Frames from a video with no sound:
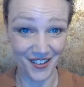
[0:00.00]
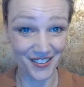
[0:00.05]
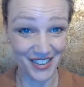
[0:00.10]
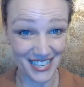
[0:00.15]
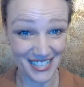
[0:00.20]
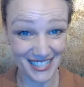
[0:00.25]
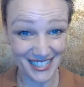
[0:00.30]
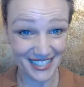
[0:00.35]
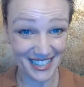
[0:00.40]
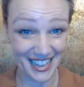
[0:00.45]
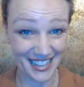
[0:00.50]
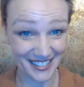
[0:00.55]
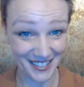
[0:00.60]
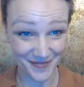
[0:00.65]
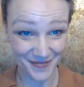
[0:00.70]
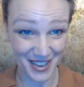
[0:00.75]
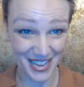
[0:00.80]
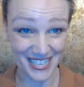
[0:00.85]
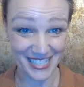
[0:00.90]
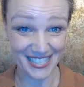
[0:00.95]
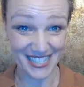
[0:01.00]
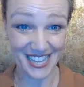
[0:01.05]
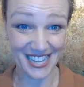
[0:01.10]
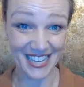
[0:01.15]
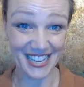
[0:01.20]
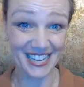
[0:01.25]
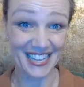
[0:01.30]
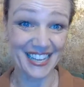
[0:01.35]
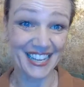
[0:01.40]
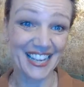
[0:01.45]
Isn't that
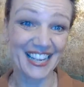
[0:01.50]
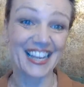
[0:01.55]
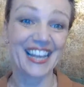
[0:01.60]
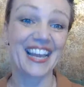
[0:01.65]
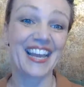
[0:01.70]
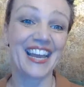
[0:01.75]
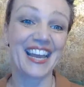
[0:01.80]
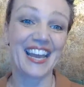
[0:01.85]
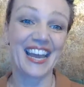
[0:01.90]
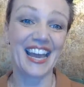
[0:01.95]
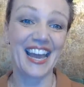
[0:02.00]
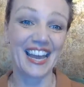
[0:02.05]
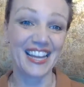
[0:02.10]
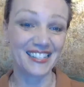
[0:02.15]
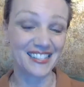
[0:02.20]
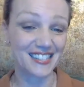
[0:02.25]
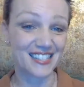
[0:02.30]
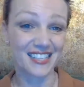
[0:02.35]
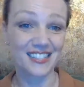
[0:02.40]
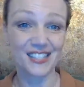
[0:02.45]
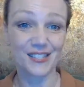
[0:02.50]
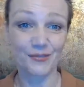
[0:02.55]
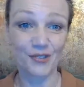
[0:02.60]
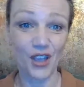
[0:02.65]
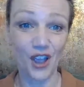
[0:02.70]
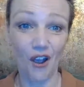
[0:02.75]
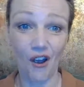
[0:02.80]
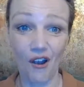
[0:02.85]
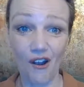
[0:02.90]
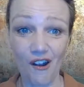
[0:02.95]
amazing? And since
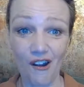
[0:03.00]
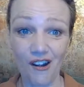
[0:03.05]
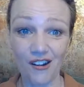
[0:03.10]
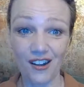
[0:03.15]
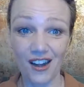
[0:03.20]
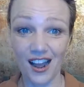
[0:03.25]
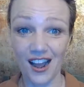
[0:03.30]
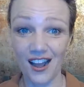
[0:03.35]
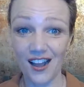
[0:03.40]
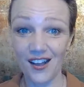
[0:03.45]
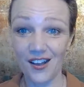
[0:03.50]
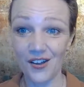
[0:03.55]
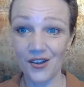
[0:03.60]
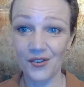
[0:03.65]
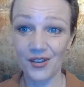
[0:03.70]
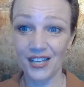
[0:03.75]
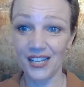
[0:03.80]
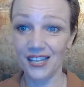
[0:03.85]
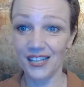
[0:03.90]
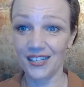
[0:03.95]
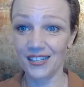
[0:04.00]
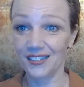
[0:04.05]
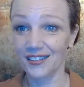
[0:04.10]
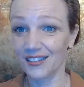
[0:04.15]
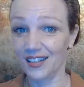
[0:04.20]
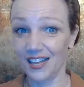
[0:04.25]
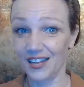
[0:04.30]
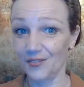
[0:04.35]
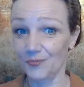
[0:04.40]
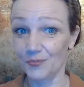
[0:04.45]
we are now in
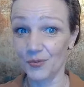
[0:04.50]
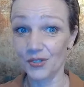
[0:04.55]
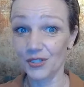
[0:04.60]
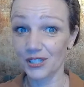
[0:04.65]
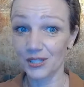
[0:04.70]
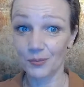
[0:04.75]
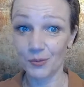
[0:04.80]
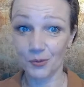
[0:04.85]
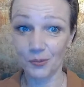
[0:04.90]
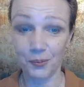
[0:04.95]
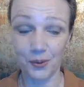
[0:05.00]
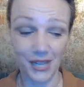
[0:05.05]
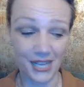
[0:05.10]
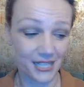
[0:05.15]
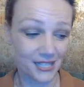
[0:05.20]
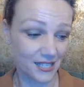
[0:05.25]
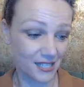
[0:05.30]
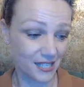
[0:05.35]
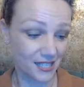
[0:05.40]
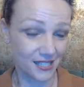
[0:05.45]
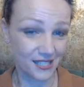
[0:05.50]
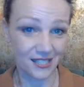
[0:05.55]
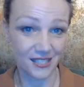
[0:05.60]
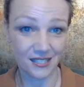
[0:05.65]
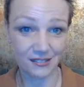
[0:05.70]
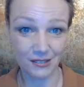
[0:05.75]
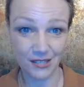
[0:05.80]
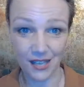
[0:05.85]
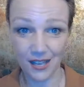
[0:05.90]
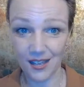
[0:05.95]
kind of multiple
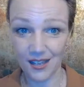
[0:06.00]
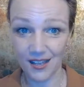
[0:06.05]
places,